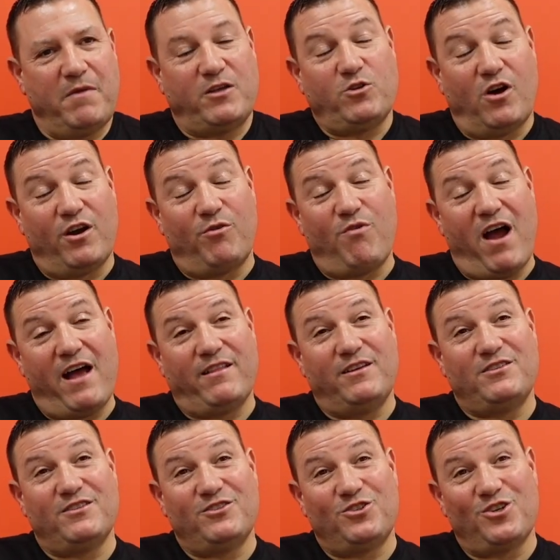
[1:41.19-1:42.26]
My daughter
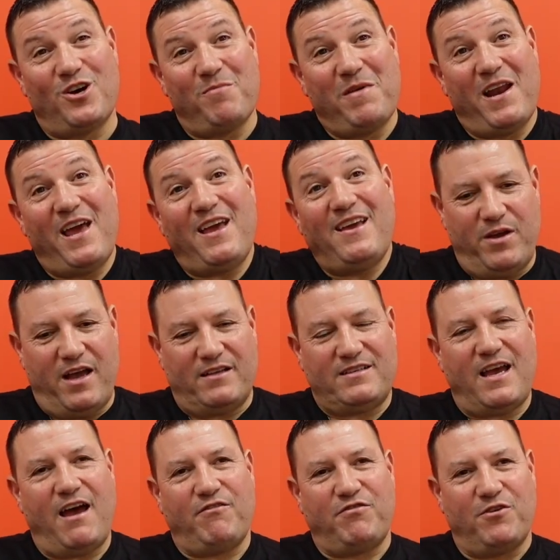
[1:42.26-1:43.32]
Riley's in Germany. We had to
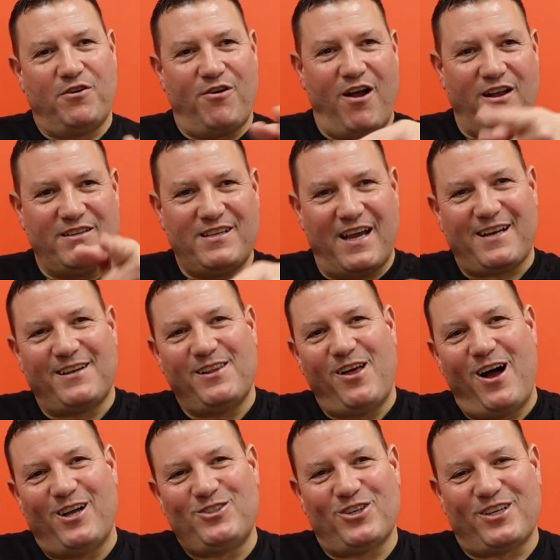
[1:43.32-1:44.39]
have her on
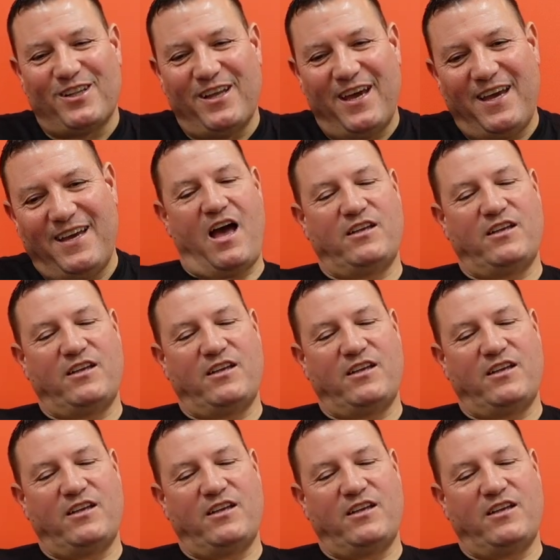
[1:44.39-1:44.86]
technologically.